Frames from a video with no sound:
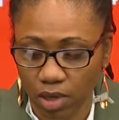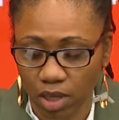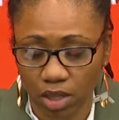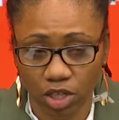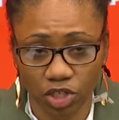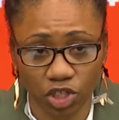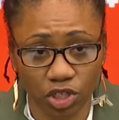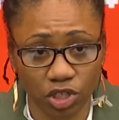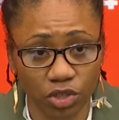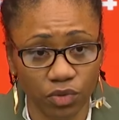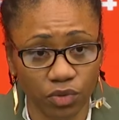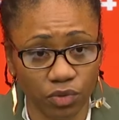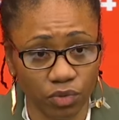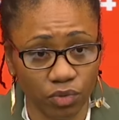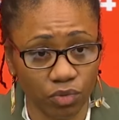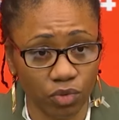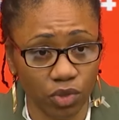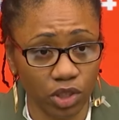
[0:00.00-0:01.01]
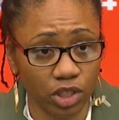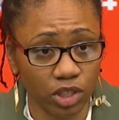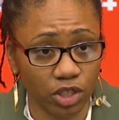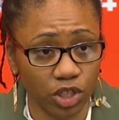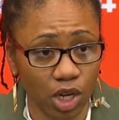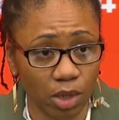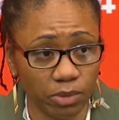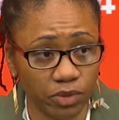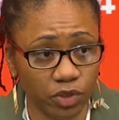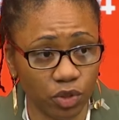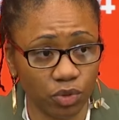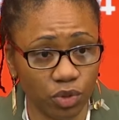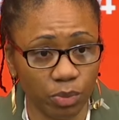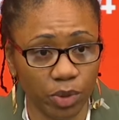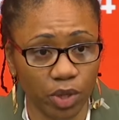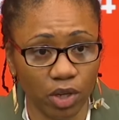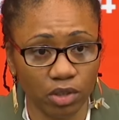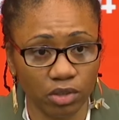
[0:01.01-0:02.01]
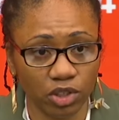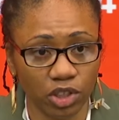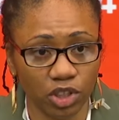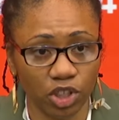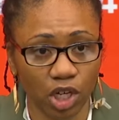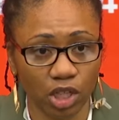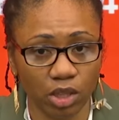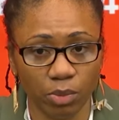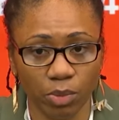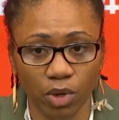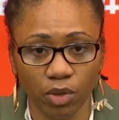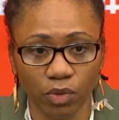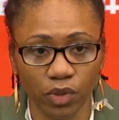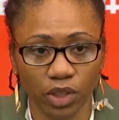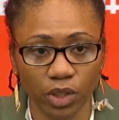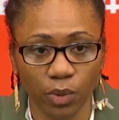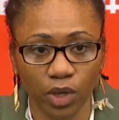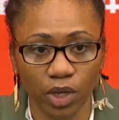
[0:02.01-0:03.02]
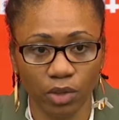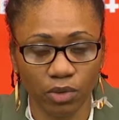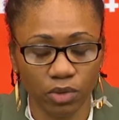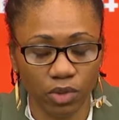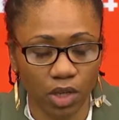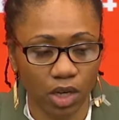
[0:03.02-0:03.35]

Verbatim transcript: I thought she did a really good job of shooting the ball. She shot the ball really well.